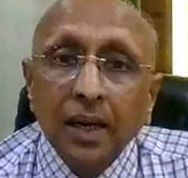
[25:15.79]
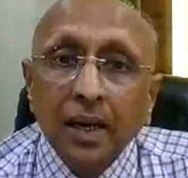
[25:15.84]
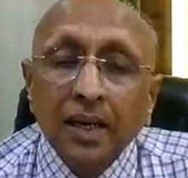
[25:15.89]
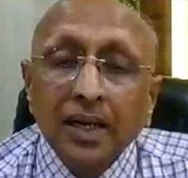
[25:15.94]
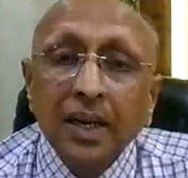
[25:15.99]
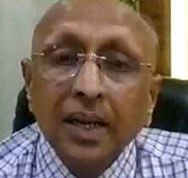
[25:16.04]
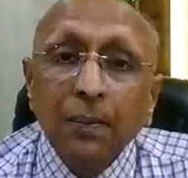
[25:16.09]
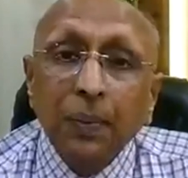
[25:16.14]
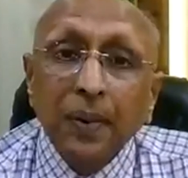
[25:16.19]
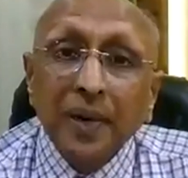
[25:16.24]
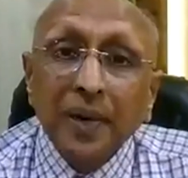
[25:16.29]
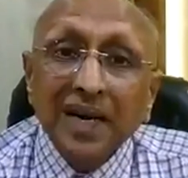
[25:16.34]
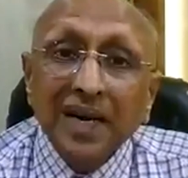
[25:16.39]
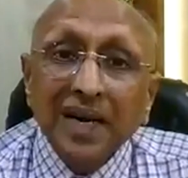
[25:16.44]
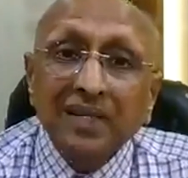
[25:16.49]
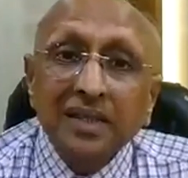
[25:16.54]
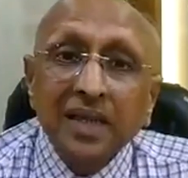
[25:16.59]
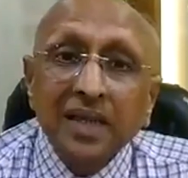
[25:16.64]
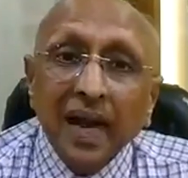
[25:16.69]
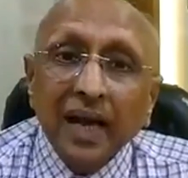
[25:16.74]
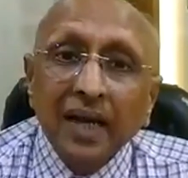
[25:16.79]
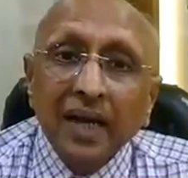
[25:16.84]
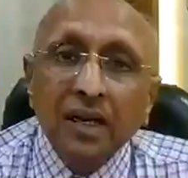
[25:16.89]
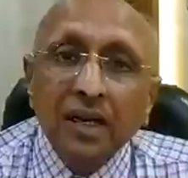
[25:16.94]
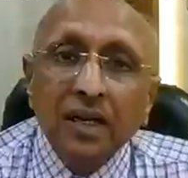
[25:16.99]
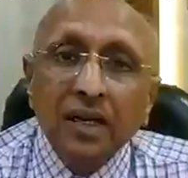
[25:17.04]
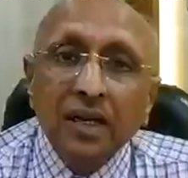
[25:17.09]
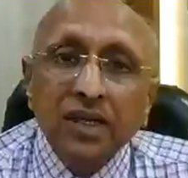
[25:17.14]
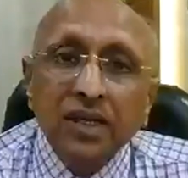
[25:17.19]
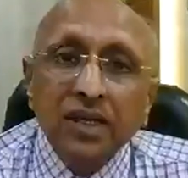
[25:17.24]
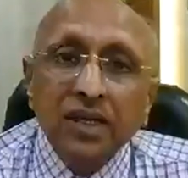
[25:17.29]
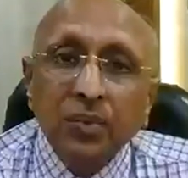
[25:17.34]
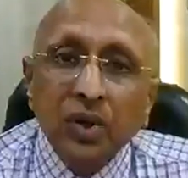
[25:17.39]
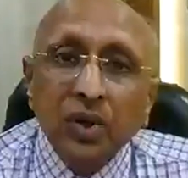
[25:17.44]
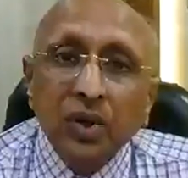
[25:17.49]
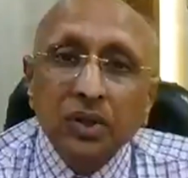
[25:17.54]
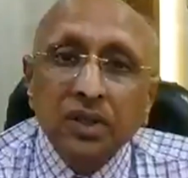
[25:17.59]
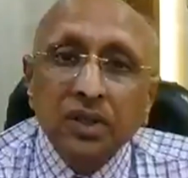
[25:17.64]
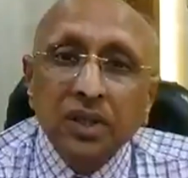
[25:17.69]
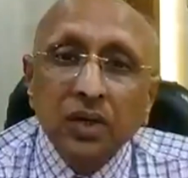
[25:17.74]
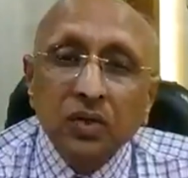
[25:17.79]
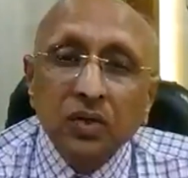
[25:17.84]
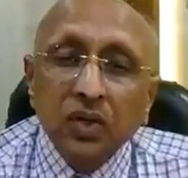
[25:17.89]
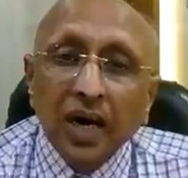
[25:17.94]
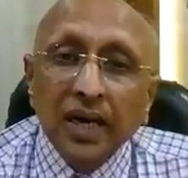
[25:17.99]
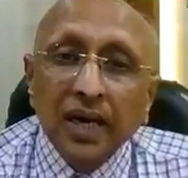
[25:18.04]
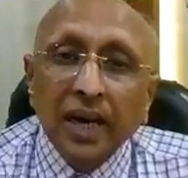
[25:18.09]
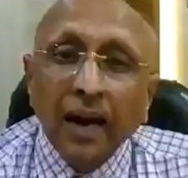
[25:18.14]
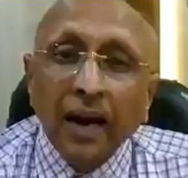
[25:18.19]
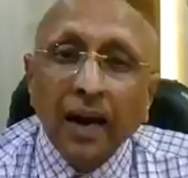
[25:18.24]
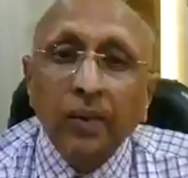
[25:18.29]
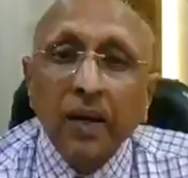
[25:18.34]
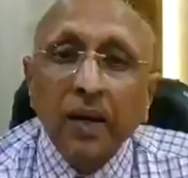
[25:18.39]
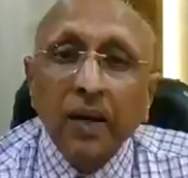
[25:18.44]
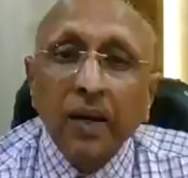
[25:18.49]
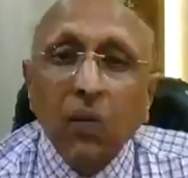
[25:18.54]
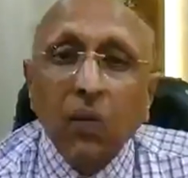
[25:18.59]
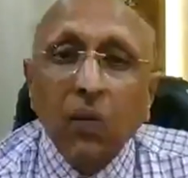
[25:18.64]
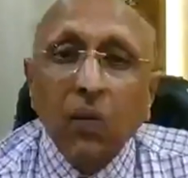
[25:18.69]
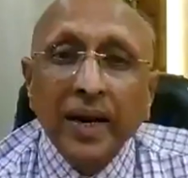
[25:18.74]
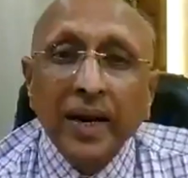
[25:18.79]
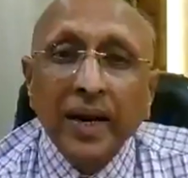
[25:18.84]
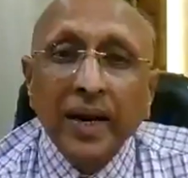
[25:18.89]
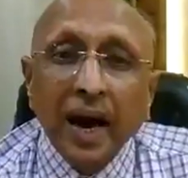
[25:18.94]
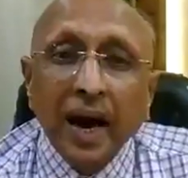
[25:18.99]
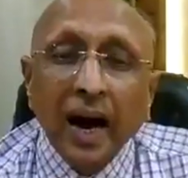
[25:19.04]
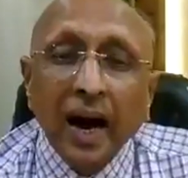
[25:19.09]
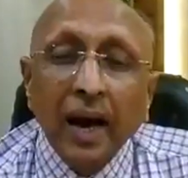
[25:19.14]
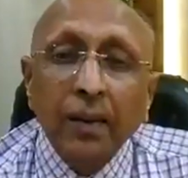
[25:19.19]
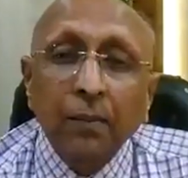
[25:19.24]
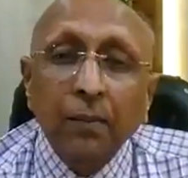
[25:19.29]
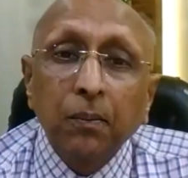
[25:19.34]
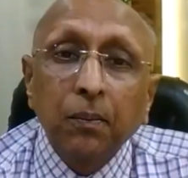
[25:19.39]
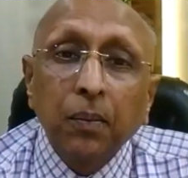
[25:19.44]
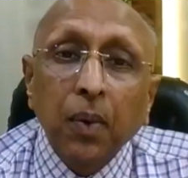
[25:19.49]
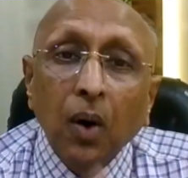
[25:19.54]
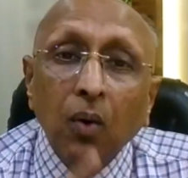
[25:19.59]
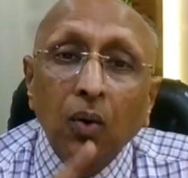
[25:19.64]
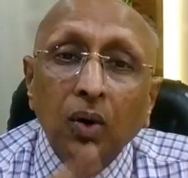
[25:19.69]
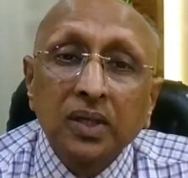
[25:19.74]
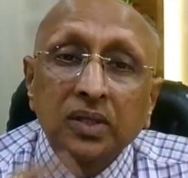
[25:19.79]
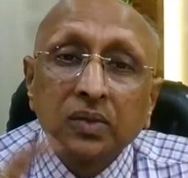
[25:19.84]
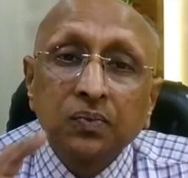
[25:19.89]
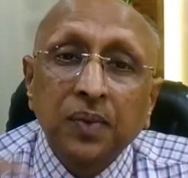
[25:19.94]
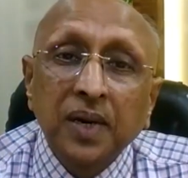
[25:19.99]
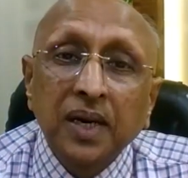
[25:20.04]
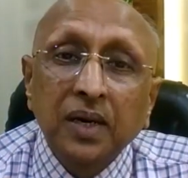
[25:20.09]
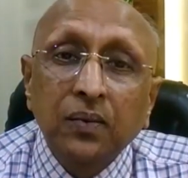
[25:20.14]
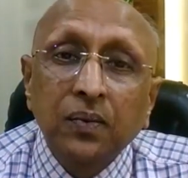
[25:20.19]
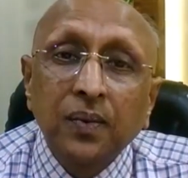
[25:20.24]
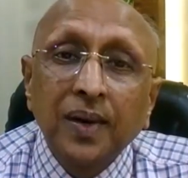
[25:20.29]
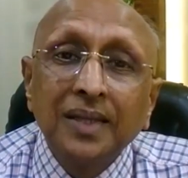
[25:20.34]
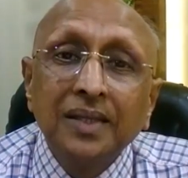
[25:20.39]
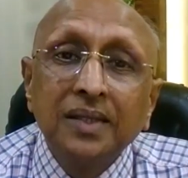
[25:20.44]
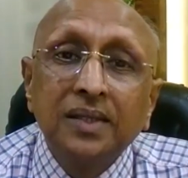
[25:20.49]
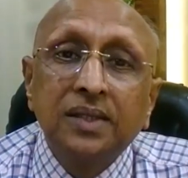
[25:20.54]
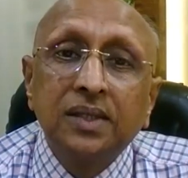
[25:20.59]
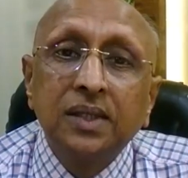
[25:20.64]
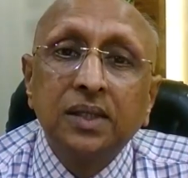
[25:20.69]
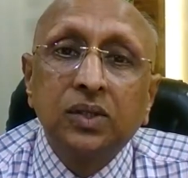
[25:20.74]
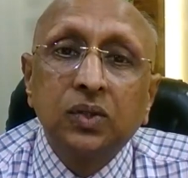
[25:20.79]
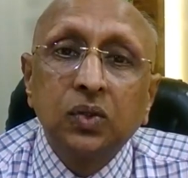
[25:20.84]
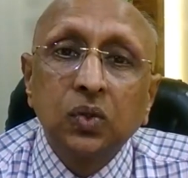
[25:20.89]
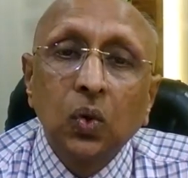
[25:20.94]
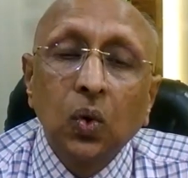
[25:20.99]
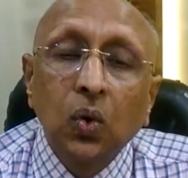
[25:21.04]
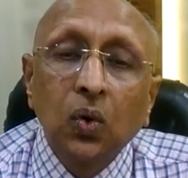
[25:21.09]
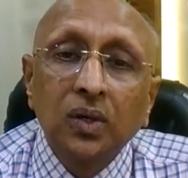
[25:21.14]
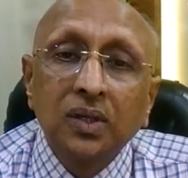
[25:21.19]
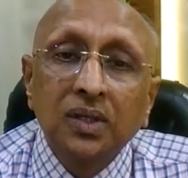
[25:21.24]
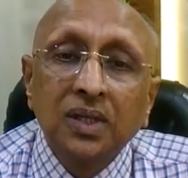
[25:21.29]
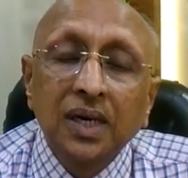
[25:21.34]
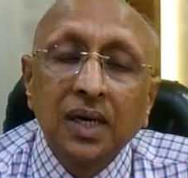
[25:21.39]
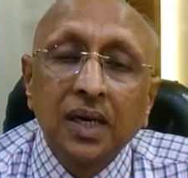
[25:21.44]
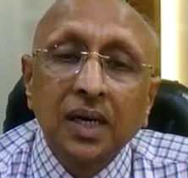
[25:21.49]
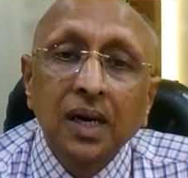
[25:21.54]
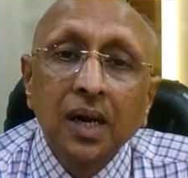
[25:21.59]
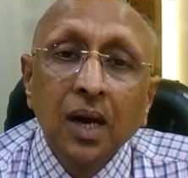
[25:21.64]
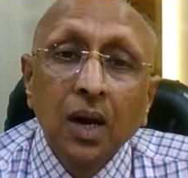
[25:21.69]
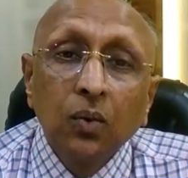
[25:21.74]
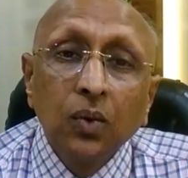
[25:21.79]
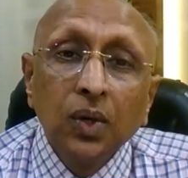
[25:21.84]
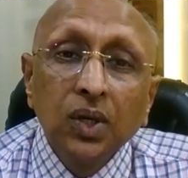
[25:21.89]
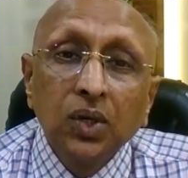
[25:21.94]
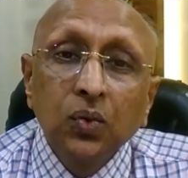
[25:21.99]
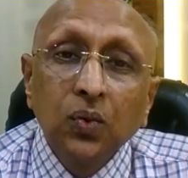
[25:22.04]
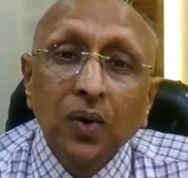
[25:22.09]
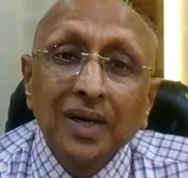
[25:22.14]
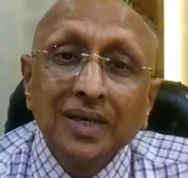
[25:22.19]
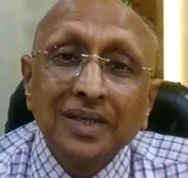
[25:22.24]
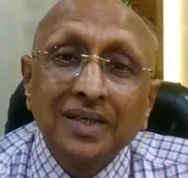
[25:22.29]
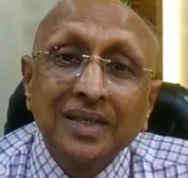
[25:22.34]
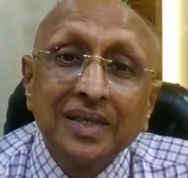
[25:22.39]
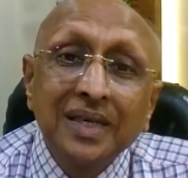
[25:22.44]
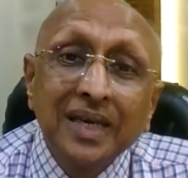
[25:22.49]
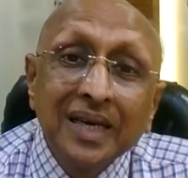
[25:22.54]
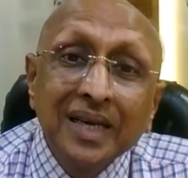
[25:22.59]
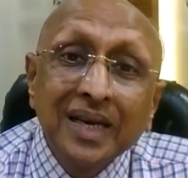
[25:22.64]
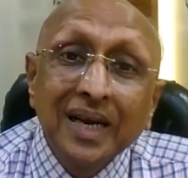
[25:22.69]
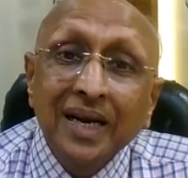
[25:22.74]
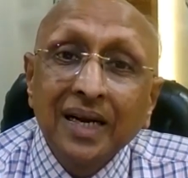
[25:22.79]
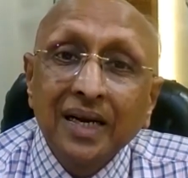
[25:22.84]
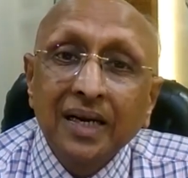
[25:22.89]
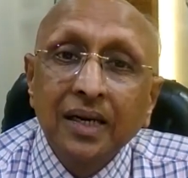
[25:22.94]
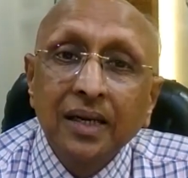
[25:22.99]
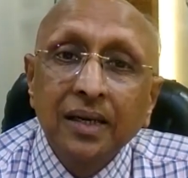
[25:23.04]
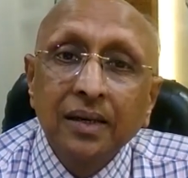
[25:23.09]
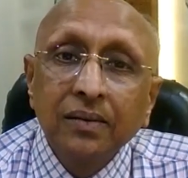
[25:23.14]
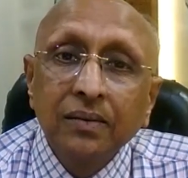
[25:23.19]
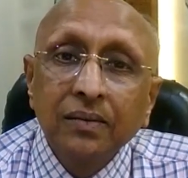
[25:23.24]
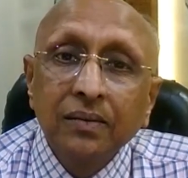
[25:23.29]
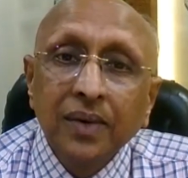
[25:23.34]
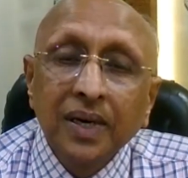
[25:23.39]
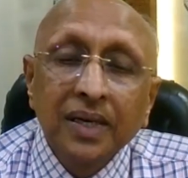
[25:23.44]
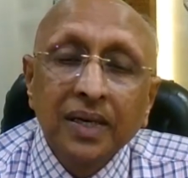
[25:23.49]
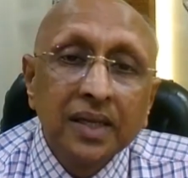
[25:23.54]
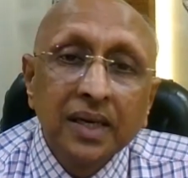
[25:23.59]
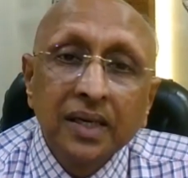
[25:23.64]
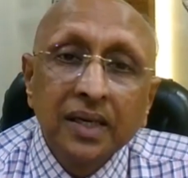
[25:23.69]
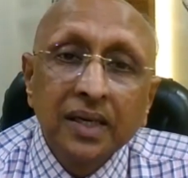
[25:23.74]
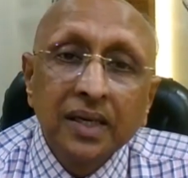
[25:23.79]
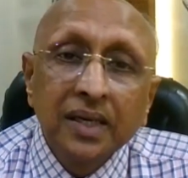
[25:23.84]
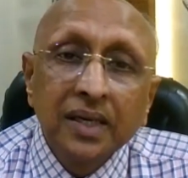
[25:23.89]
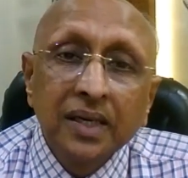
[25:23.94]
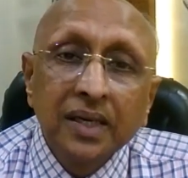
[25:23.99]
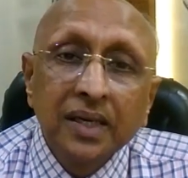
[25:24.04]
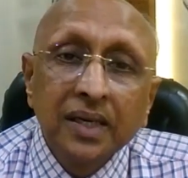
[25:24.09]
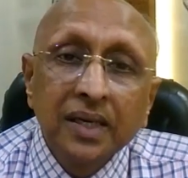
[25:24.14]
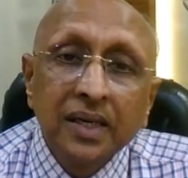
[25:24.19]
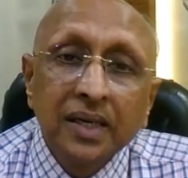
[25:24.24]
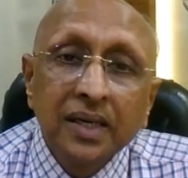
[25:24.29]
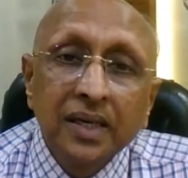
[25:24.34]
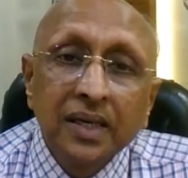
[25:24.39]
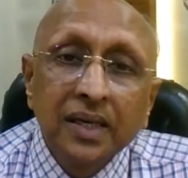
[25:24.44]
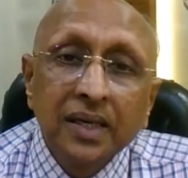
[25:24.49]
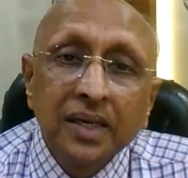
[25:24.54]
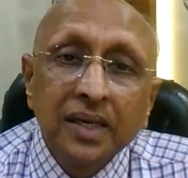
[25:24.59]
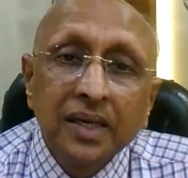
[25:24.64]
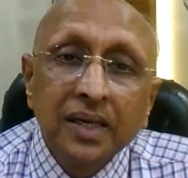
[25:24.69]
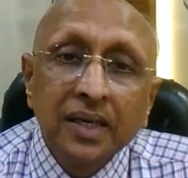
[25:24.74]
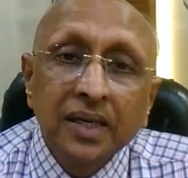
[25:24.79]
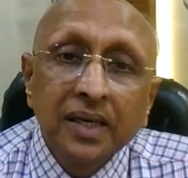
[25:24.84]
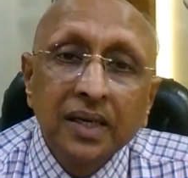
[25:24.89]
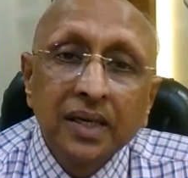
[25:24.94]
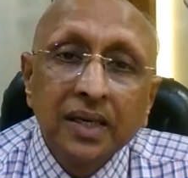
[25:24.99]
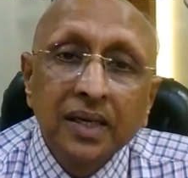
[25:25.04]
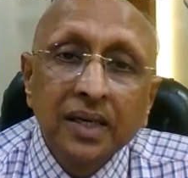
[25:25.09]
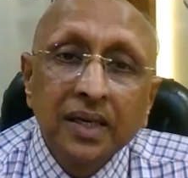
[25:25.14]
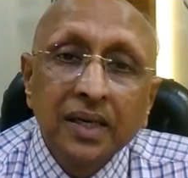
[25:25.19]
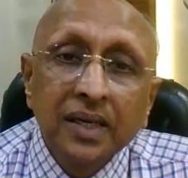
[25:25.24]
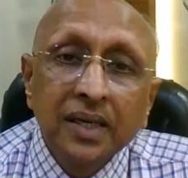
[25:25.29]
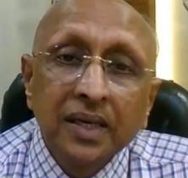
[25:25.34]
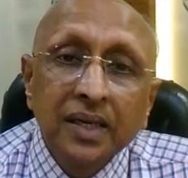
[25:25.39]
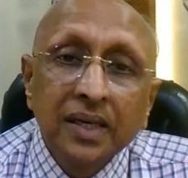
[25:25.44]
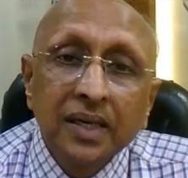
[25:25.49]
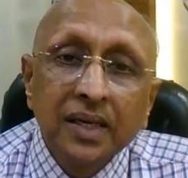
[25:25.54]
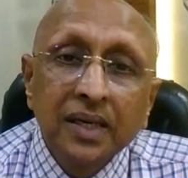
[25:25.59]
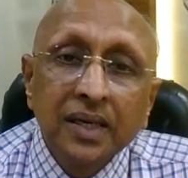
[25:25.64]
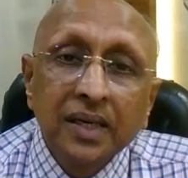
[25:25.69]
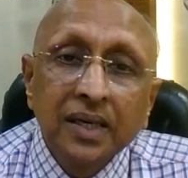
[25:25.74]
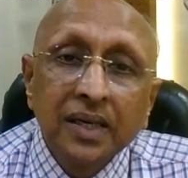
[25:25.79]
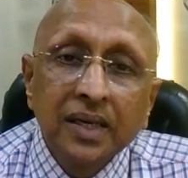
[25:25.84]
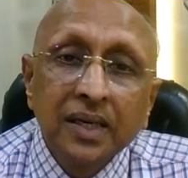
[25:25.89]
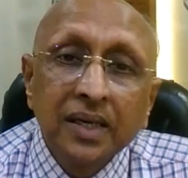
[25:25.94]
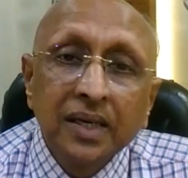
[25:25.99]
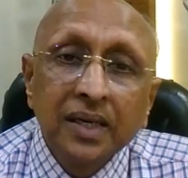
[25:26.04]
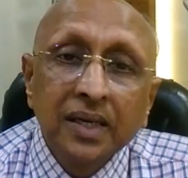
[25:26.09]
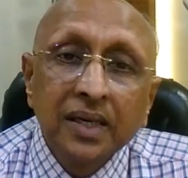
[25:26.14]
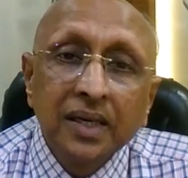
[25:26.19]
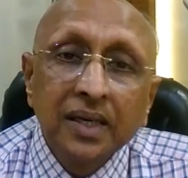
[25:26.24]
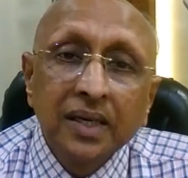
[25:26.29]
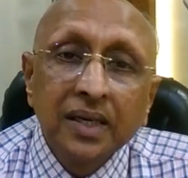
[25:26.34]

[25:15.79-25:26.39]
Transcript: liberates the energy, because those are having very high power frequencies over there, which works directly, where there is no condition required. Only condition is that